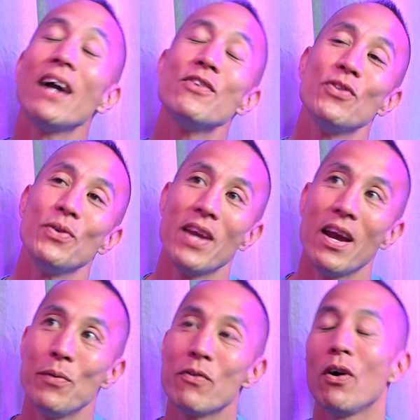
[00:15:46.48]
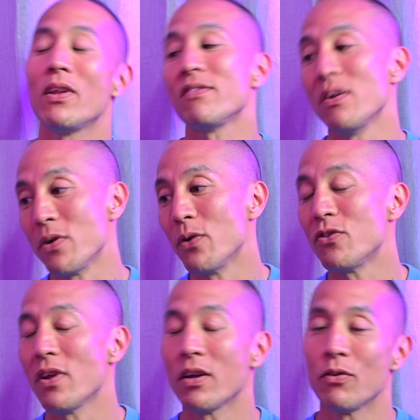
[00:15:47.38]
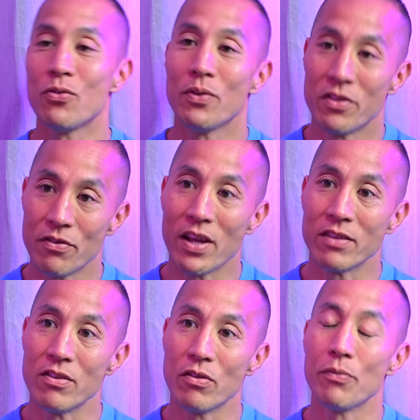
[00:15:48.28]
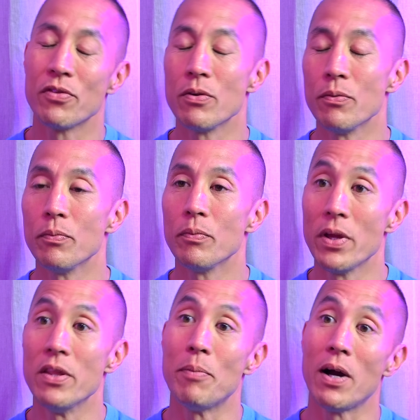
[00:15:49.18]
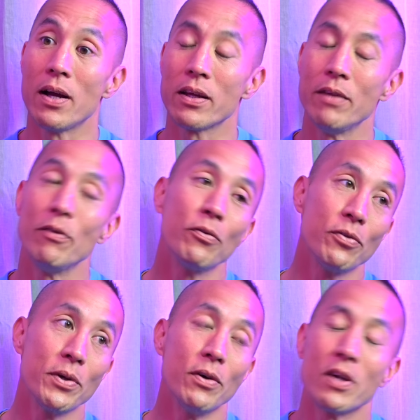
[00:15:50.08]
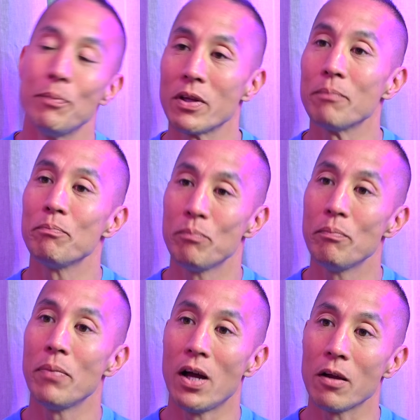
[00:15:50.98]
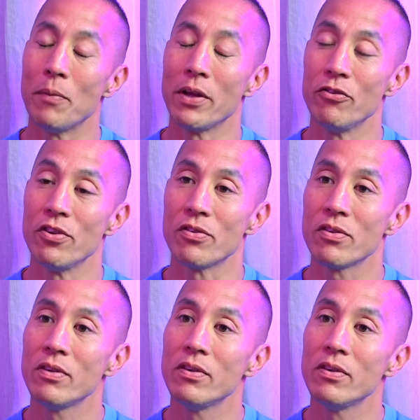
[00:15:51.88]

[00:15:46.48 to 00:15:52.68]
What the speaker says: I do, yeah. We've got, like I say, I got two other directors, obviously, in the park. And then obviously we've got a couple of park managers.